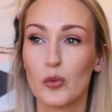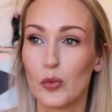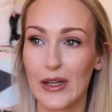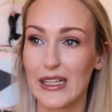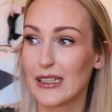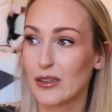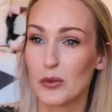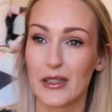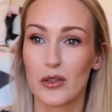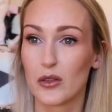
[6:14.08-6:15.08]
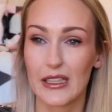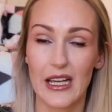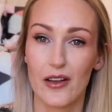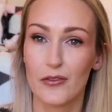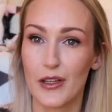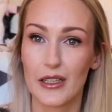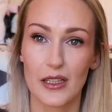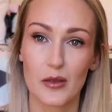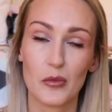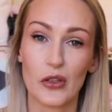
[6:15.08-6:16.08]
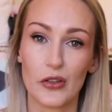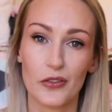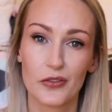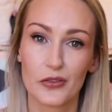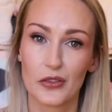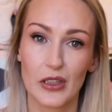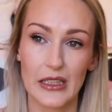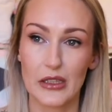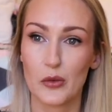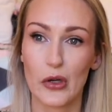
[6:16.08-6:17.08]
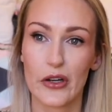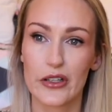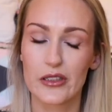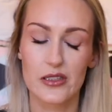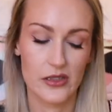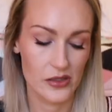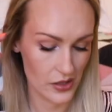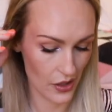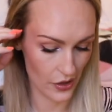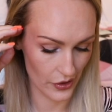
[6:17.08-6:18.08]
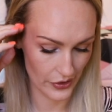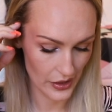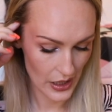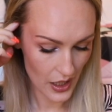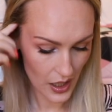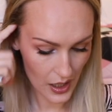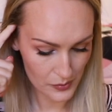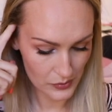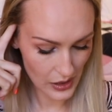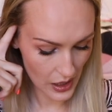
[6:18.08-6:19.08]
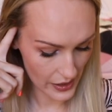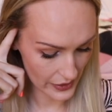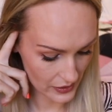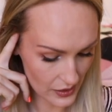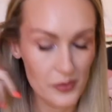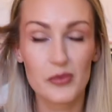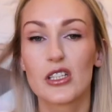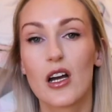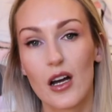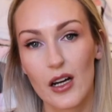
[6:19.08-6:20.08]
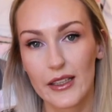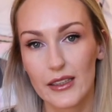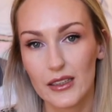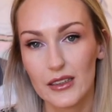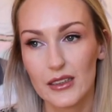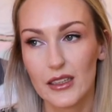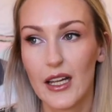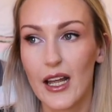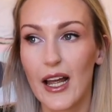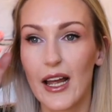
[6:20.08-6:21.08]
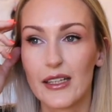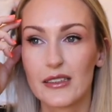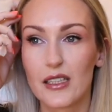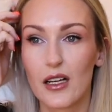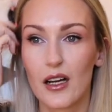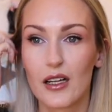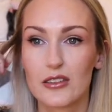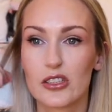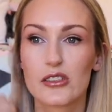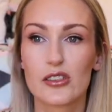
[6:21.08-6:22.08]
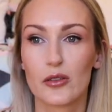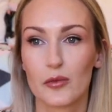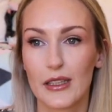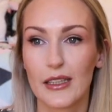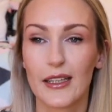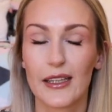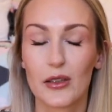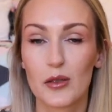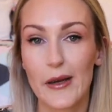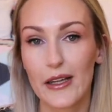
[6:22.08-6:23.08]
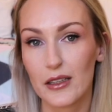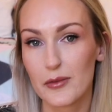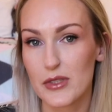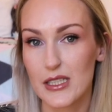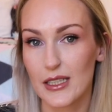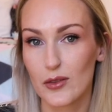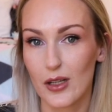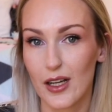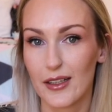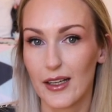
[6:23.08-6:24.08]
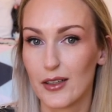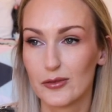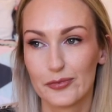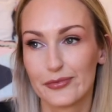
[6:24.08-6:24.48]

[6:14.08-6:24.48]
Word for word: we we already have another move in the works. So I'm like I'm tired and I just don't really care about lipstick right now.